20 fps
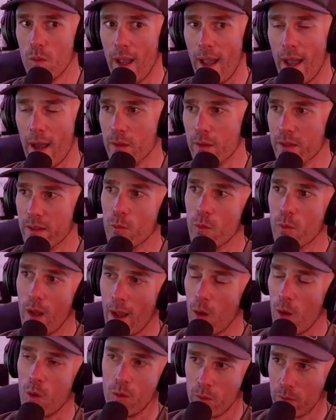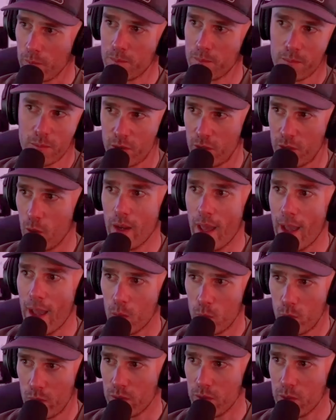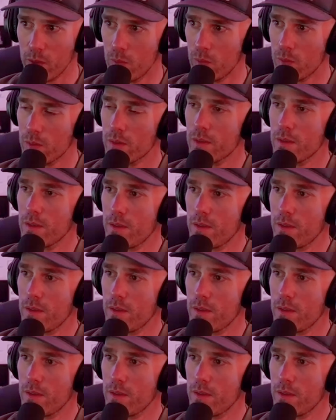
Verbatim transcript: how did it all go down with you?